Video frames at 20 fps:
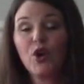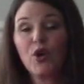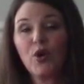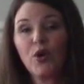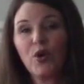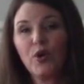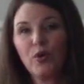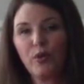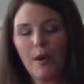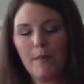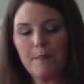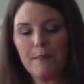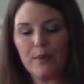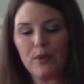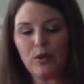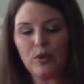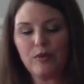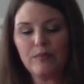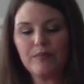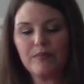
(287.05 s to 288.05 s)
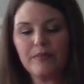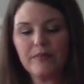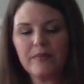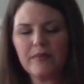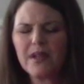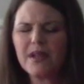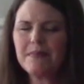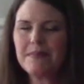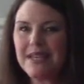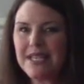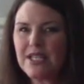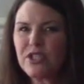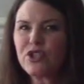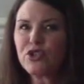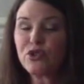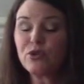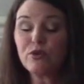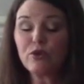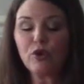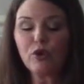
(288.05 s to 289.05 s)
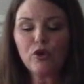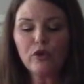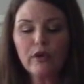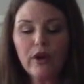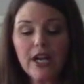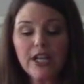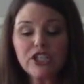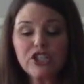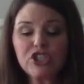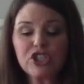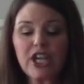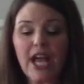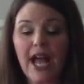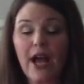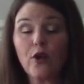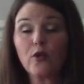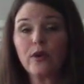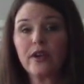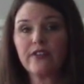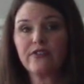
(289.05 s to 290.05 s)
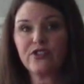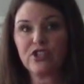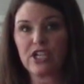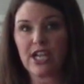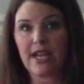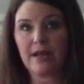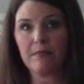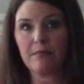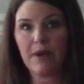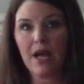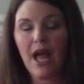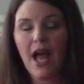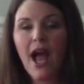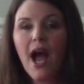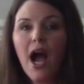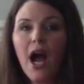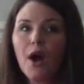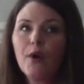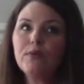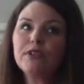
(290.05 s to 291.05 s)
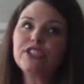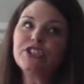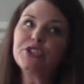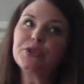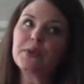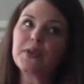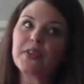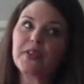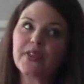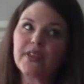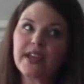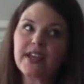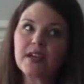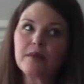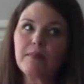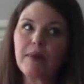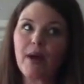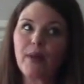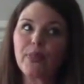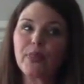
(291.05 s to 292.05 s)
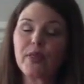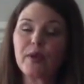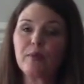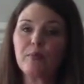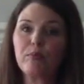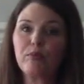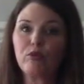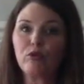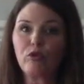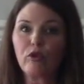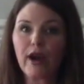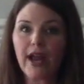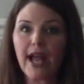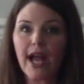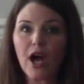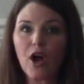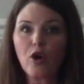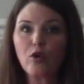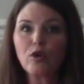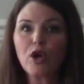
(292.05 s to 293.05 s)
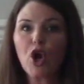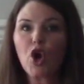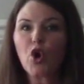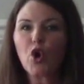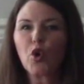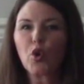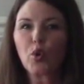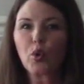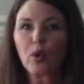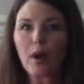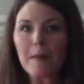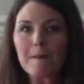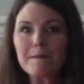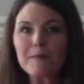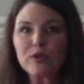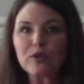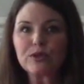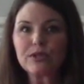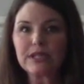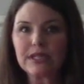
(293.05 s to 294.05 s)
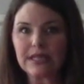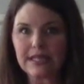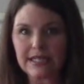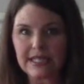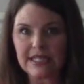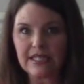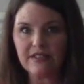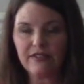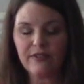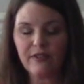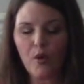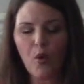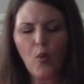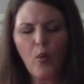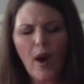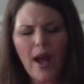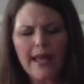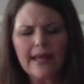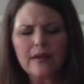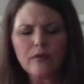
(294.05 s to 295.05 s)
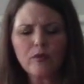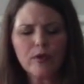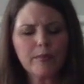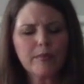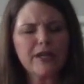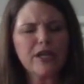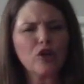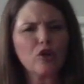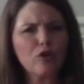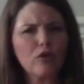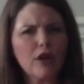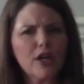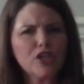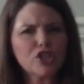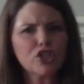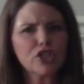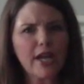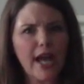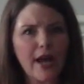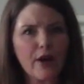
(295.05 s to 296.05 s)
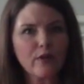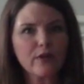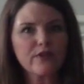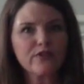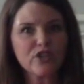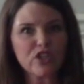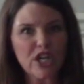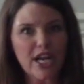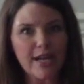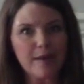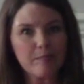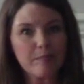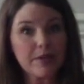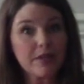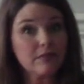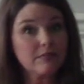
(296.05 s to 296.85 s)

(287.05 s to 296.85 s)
Crumple. It means to crush out of shape. I want you to think about the brown crumpled leaf, why it would be crushed out of shape.